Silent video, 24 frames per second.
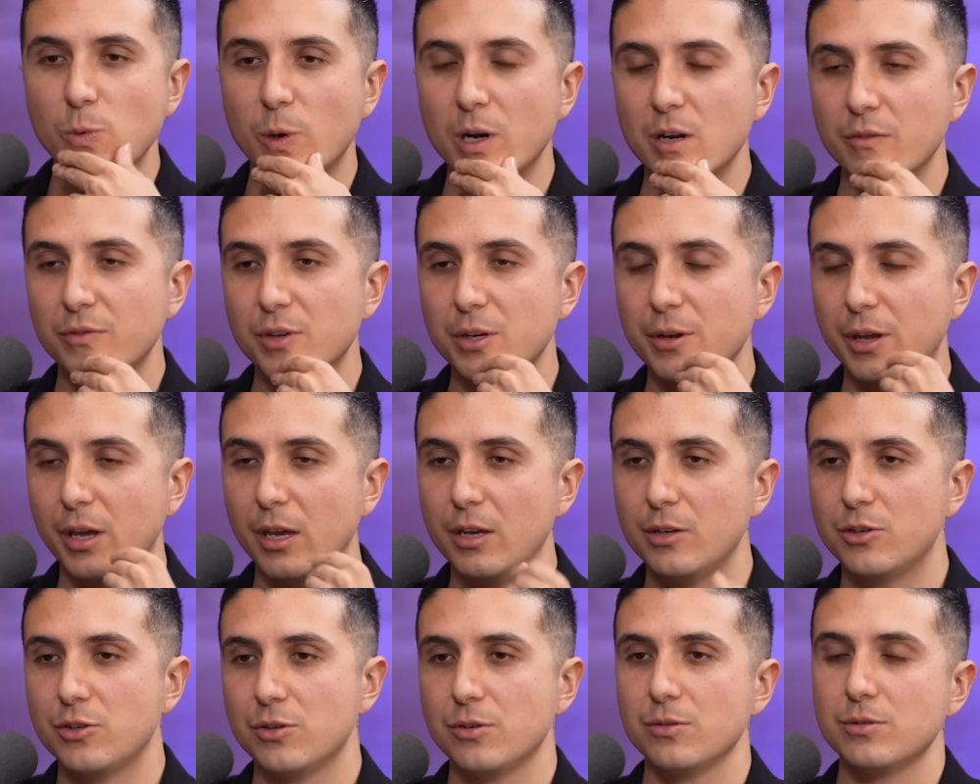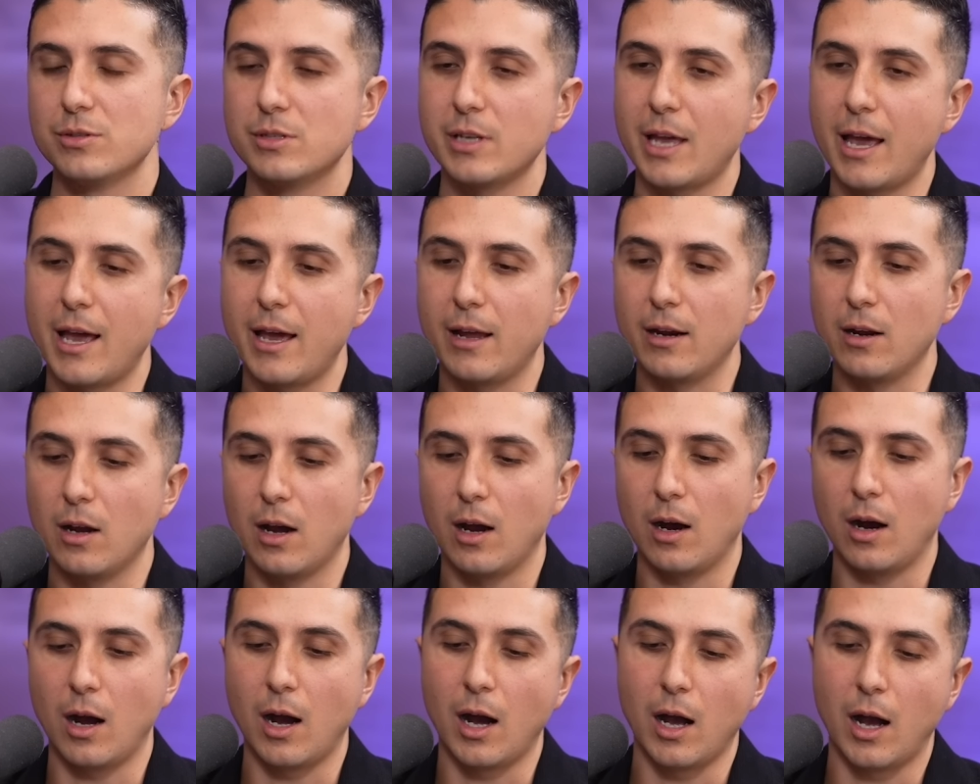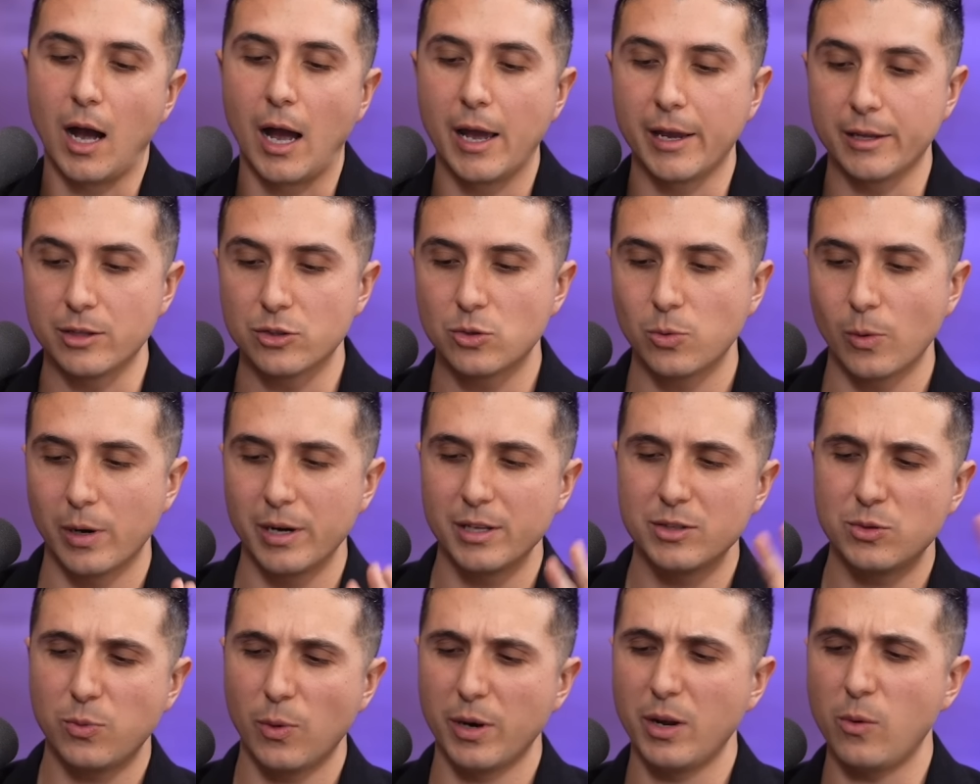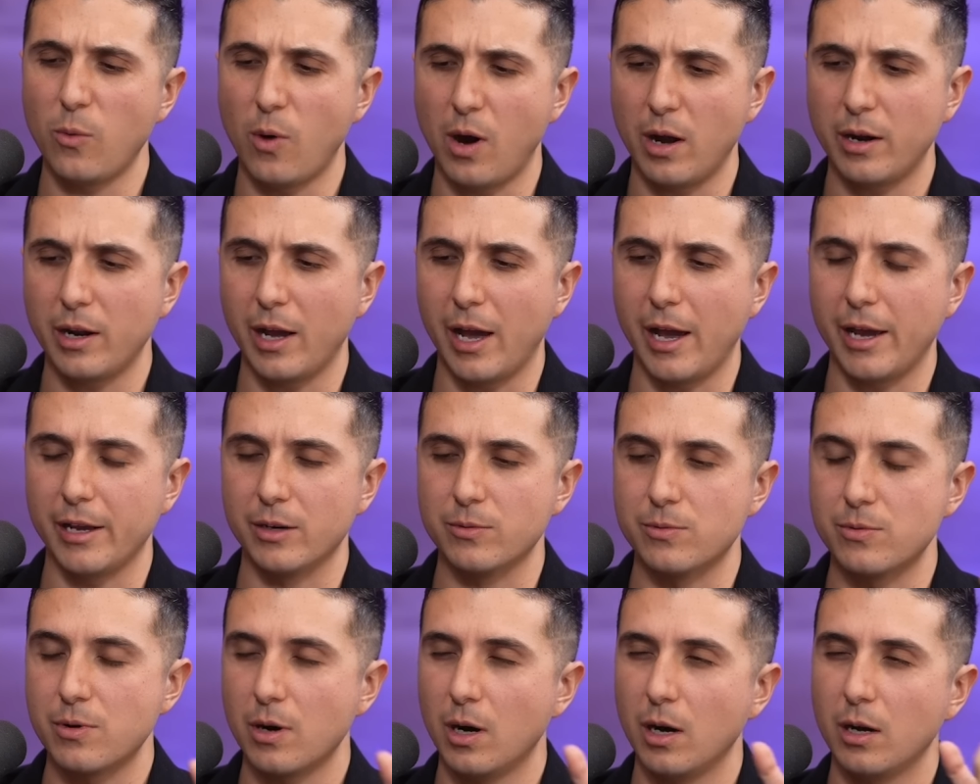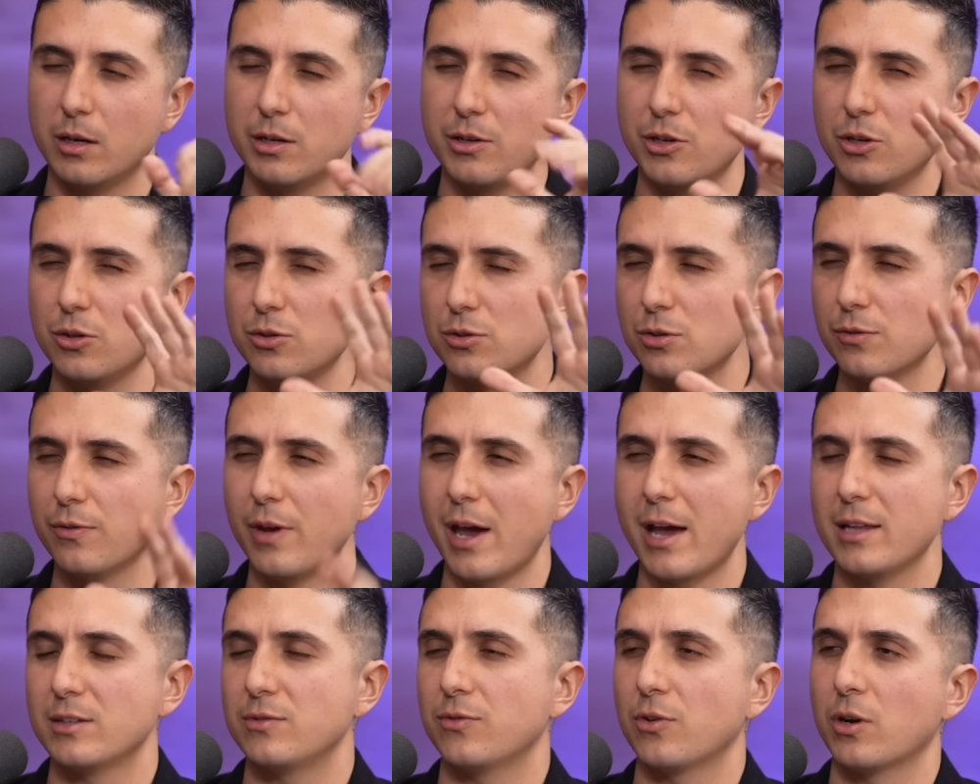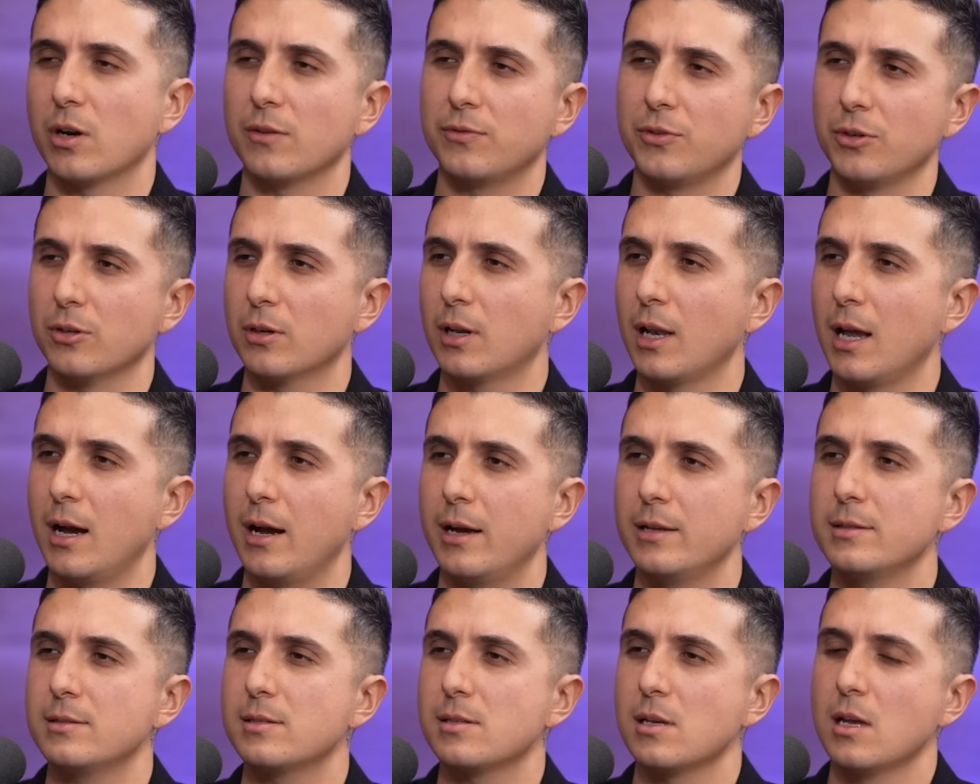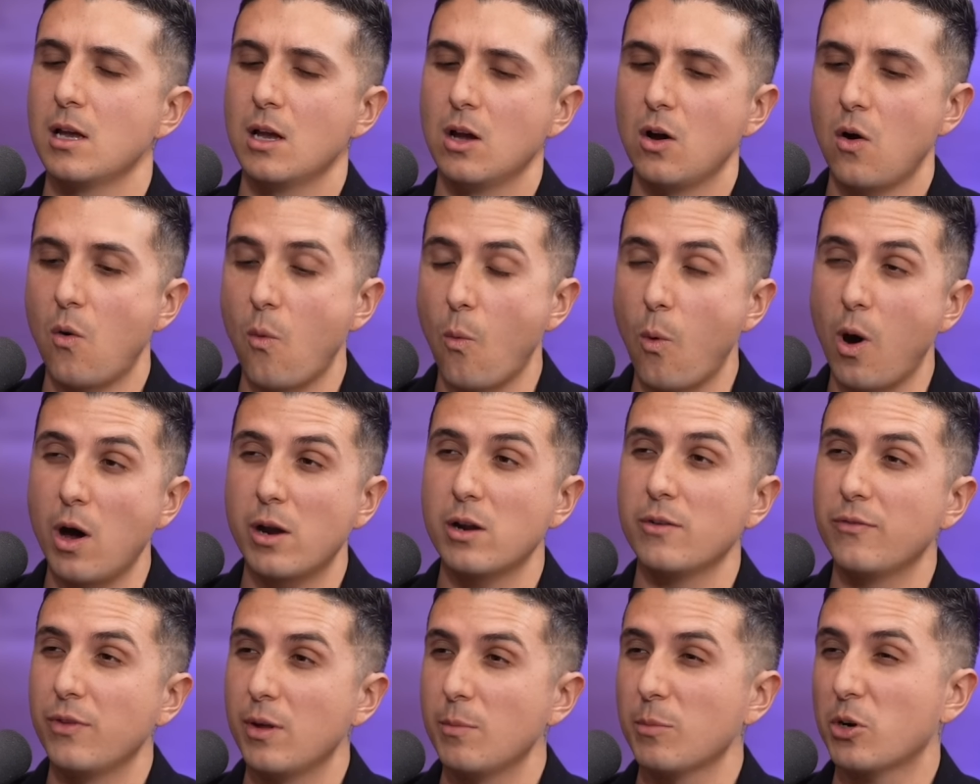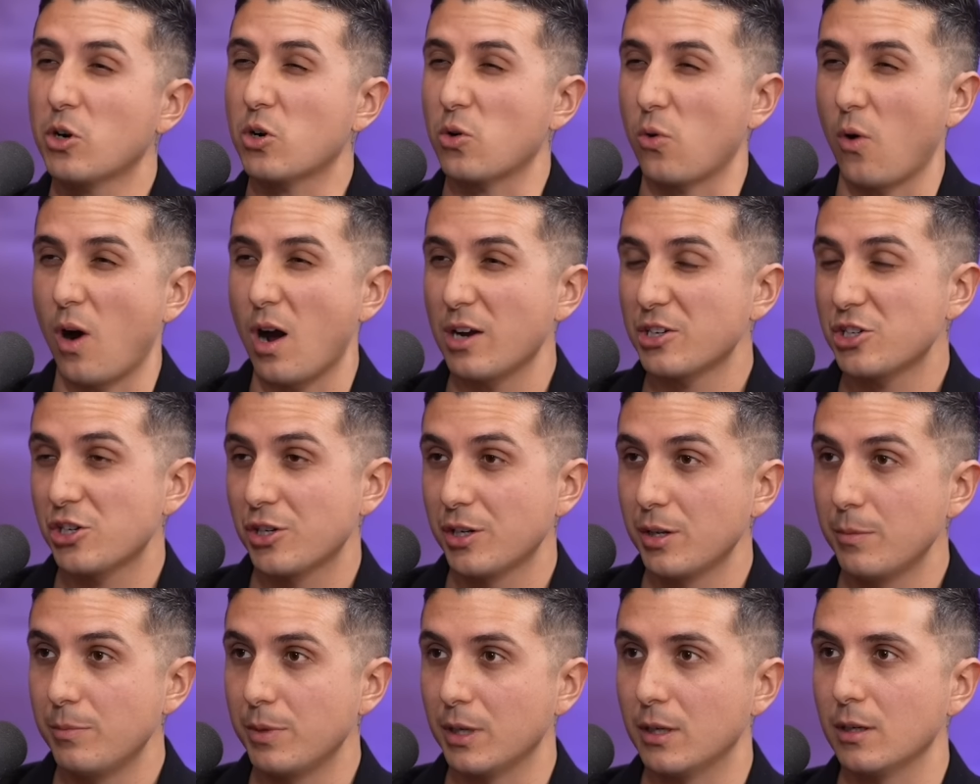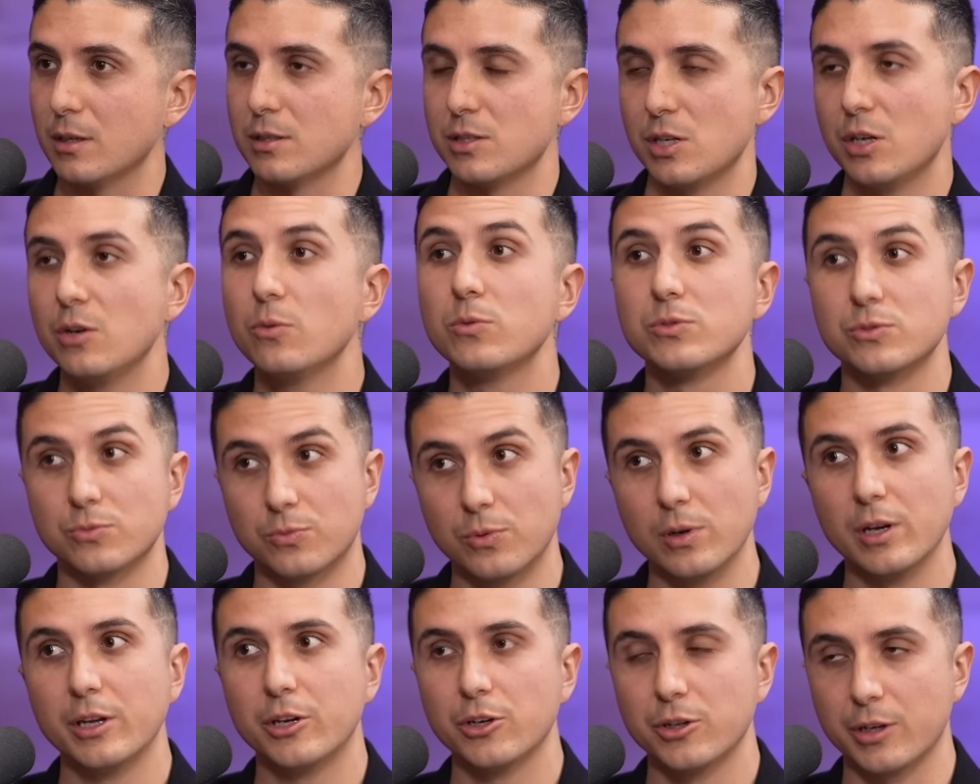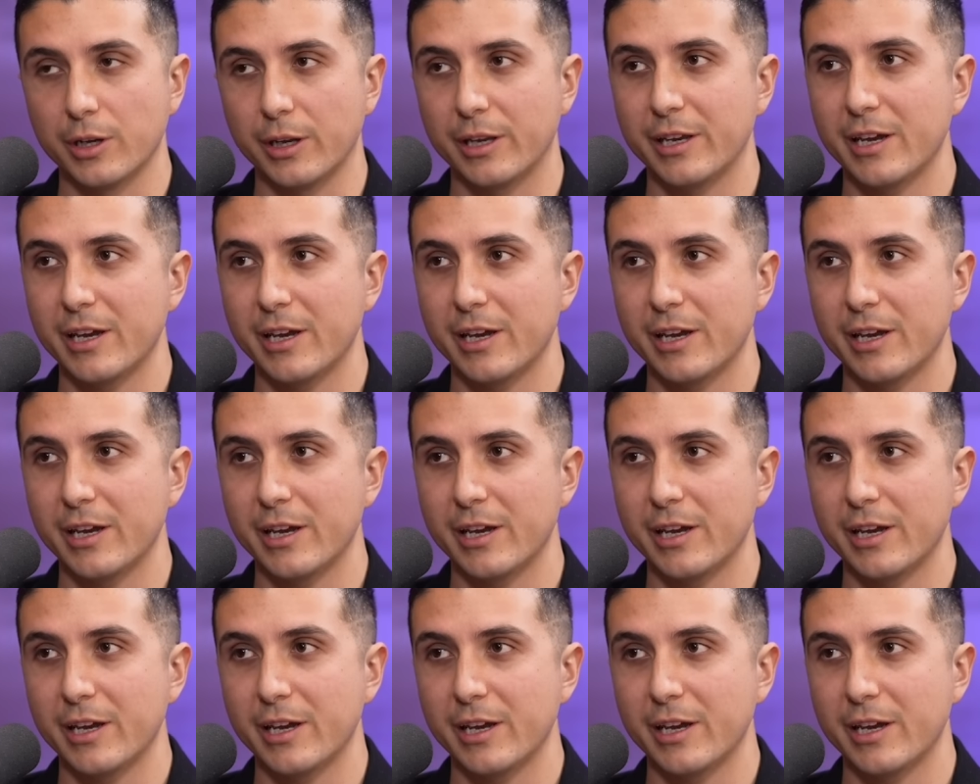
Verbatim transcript: one of the issues that in 2021, I run YouTube ads for a few clients. One of them crushed it because he was really good in